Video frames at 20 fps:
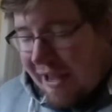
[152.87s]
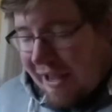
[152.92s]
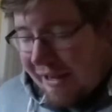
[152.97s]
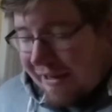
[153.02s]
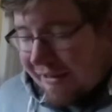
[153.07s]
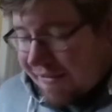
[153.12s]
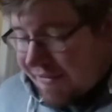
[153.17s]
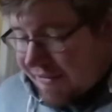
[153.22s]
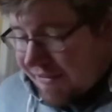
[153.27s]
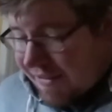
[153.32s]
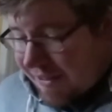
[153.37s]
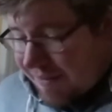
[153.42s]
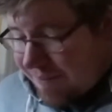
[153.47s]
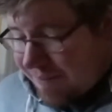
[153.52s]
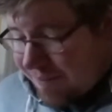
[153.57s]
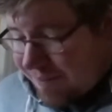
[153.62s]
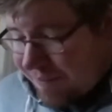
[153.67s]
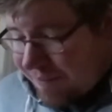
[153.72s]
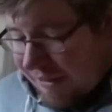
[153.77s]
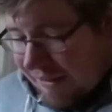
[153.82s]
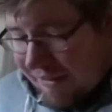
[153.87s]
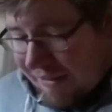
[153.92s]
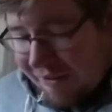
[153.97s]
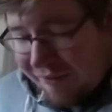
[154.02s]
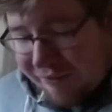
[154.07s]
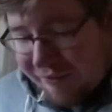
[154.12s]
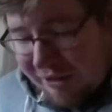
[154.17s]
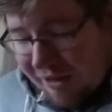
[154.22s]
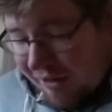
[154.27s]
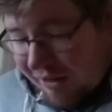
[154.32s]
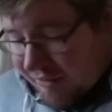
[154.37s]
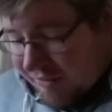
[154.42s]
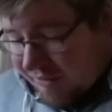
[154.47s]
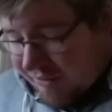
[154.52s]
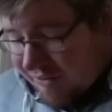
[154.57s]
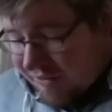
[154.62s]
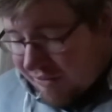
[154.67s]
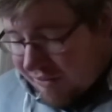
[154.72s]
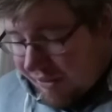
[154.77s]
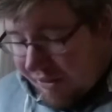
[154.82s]
and I love the
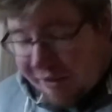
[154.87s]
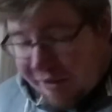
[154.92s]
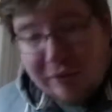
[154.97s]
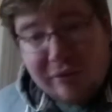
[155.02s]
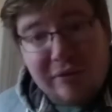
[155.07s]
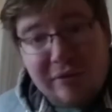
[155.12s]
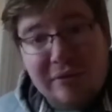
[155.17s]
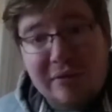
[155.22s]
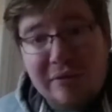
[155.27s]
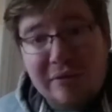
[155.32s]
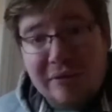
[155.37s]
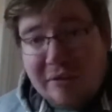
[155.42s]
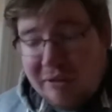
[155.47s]
art style.